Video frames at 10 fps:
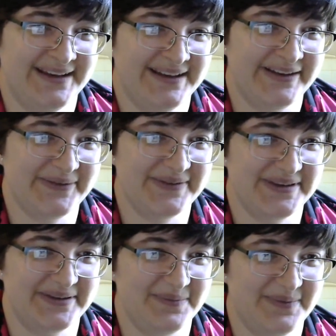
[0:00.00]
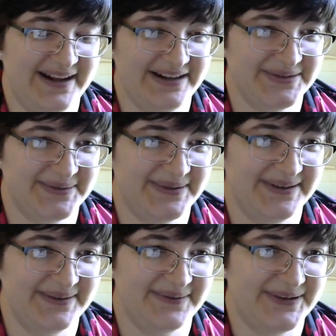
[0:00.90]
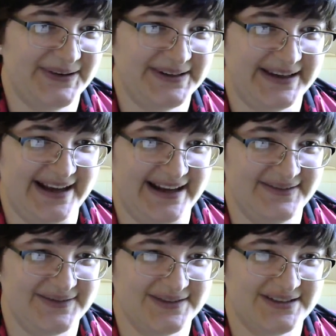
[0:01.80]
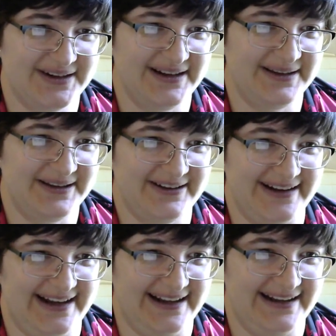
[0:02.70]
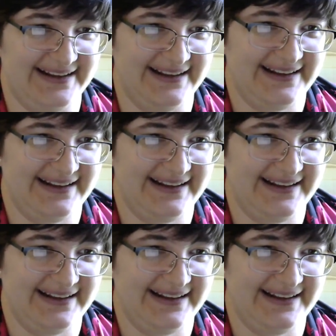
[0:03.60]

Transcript: So for the supernatural world, I've started creating